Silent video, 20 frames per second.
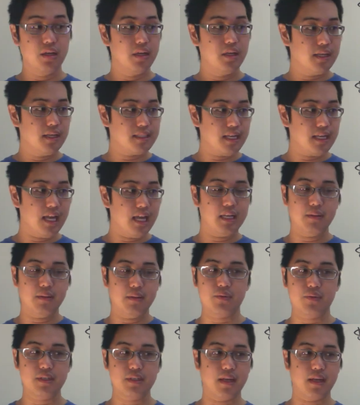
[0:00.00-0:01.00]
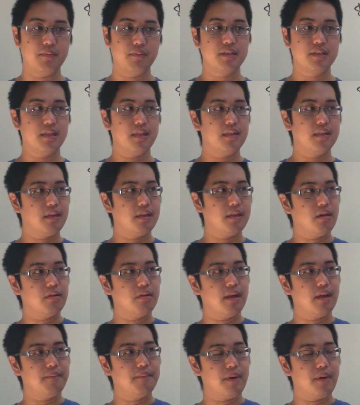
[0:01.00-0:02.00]
is 80% because they think,
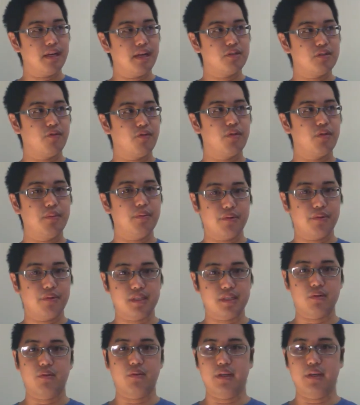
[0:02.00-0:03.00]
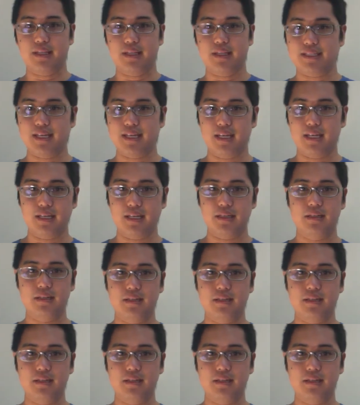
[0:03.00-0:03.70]
okay, minus 40 plus 20, that's 80.